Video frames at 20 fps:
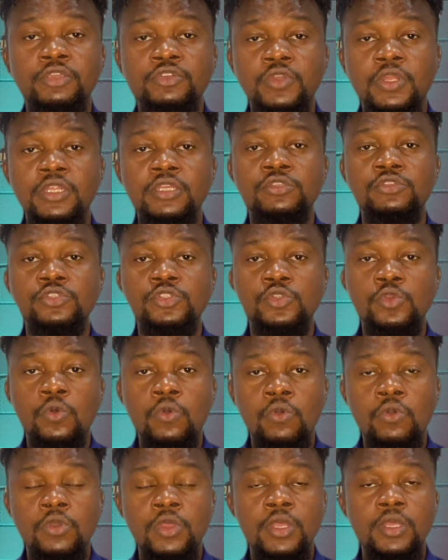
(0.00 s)
actually
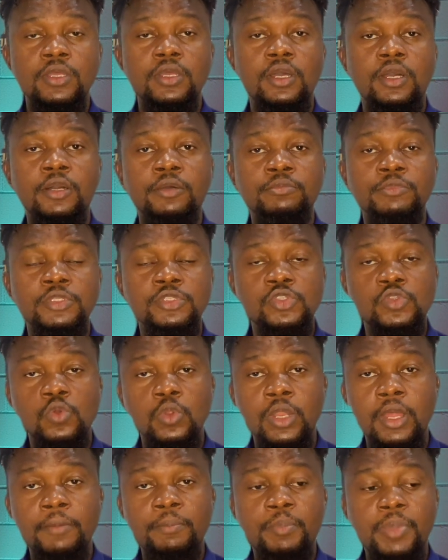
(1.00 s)
install the
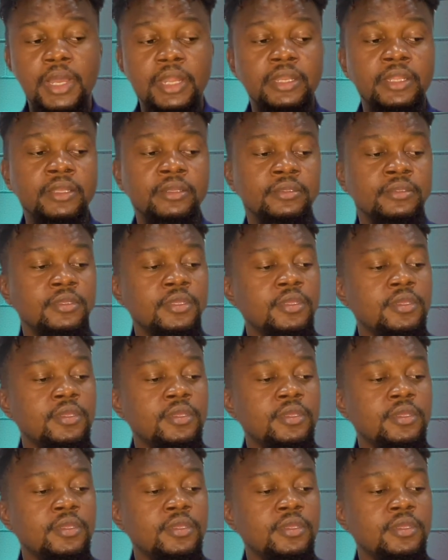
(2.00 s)
solar panel.